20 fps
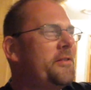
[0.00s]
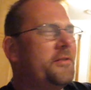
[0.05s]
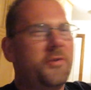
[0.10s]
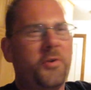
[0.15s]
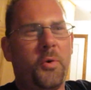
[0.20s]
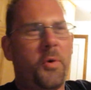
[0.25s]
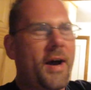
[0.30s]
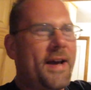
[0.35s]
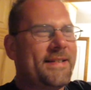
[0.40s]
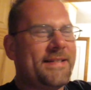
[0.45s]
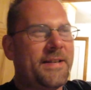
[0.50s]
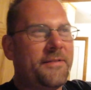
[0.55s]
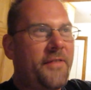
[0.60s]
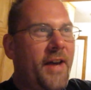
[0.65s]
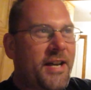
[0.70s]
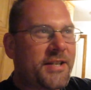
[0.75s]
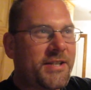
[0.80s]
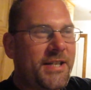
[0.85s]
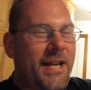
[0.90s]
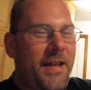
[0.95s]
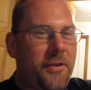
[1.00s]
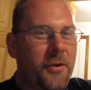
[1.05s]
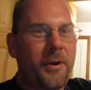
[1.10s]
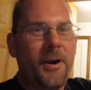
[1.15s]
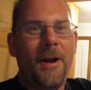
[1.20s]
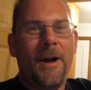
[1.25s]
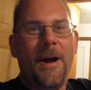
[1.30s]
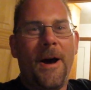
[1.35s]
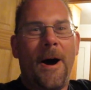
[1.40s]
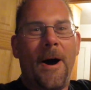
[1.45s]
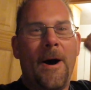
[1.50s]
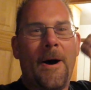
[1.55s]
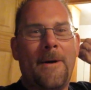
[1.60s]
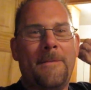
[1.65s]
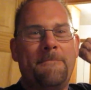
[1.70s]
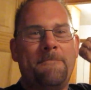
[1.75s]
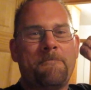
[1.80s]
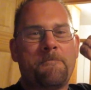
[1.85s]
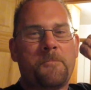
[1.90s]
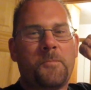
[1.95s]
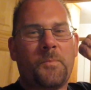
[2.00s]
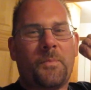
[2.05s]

I don't know why I said fashion either. Um,